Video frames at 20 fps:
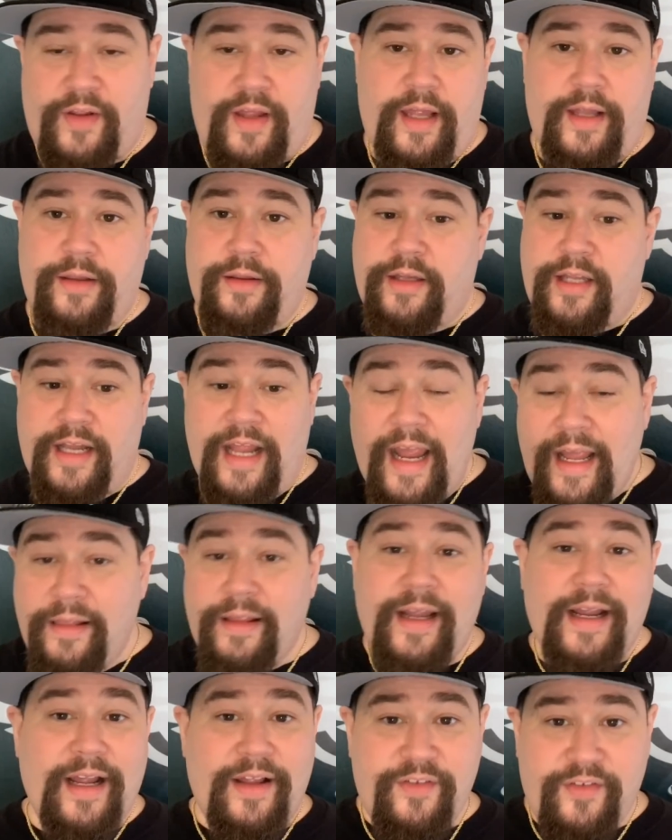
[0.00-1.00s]
And today,
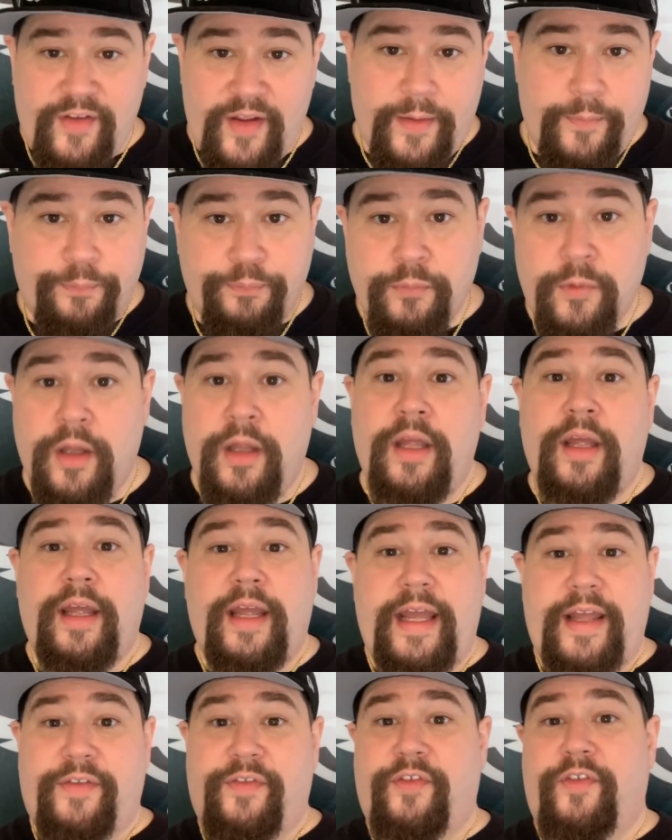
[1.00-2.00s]
like I said,
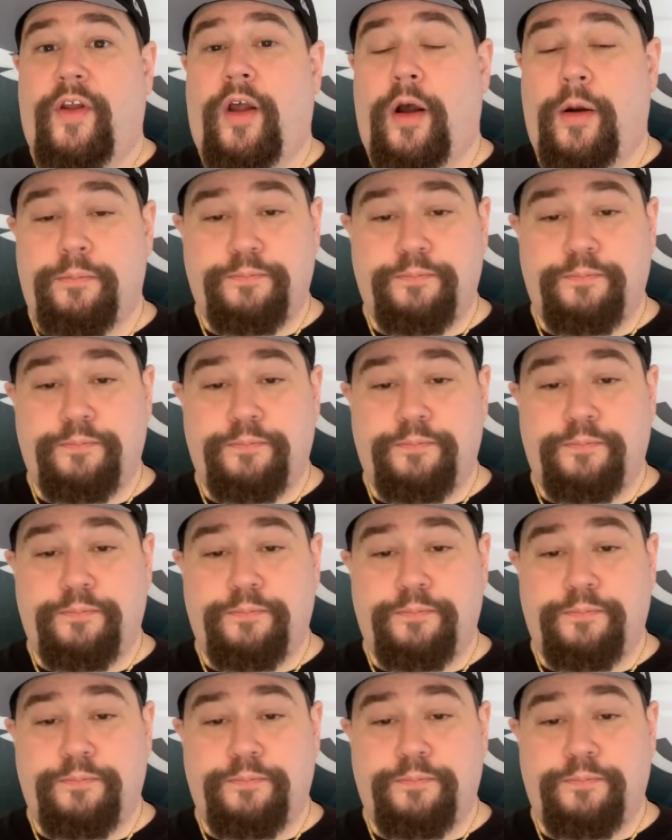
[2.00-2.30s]
it's